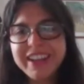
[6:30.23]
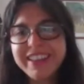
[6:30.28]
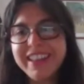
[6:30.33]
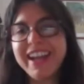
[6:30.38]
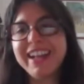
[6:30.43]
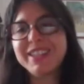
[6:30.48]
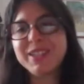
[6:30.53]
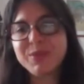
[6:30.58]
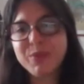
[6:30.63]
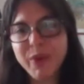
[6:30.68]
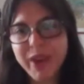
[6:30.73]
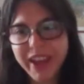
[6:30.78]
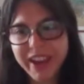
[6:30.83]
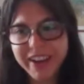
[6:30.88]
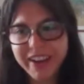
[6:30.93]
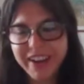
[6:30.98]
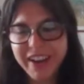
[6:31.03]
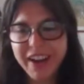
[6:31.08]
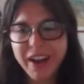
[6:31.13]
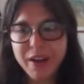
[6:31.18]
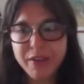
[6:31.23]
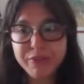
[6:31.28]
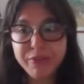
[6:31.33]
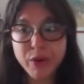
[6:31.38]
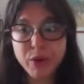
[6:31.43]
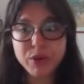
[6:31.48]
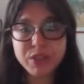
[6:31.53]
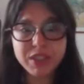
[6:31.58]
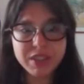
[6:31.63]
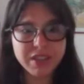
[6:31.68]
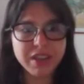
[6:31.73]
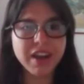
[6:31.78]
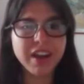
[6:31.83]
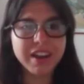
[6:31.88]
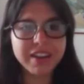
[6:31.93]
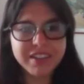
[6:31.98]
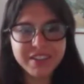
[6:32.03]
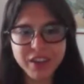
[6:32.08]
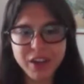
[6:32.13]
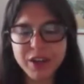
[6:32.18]
That's when folks
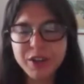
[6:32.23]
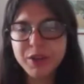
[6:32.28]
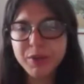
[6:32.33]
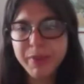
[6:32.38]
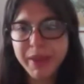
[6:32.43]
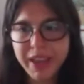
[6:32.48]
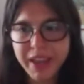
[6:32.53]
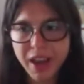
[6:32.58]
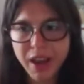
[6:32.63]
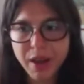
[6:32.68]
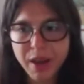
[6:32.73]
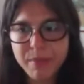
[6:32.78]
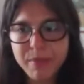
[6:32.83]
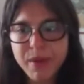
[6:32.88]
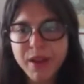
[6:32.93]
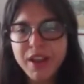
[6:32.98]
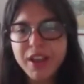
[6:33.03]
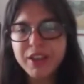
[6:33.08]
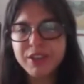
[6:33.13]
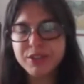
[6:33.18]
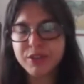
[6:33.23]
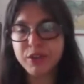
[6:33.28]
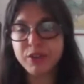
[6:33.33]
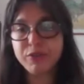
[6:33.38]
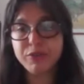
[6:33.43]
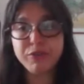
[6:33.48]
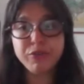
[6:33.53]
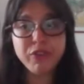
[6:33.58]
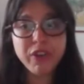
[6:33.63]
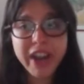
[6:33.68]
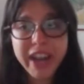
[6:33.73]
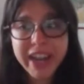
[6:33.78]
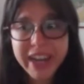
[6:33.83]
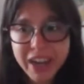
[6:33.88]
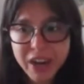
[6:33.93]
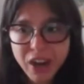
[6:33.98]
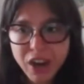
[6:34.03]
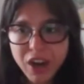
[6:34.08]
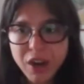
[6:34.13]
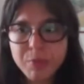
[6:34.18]
start to become sort of
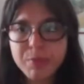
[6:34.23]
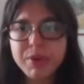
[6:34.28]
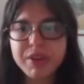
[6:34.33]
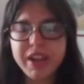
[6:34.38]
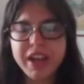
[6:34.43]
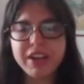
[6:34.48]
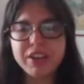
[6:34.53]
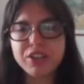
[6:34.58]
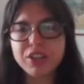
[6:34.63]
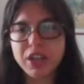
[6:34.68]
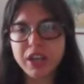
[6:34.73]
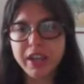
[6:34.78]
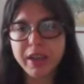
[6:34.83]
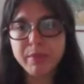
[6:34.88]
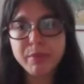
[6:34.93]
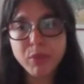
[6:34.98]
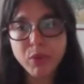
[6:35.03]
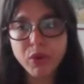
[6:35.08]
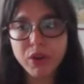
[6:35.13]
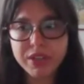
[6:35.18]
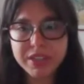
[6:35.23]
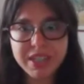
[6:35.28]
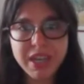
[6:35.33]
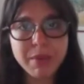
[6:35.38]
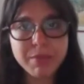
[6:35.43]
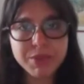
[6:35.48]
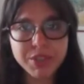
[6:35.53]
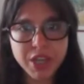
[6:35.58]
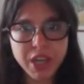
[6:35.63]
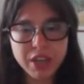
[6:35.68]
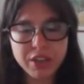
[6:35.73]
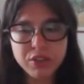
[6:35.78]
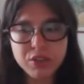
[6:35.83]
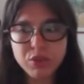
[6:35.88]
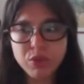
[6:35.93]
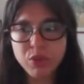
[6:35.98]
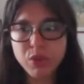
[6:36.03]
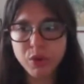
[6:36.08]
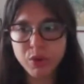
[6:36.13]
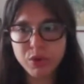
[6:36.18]
frailer, potentially, and more subject
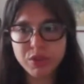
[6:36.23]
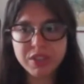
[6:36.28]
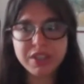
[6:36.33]
to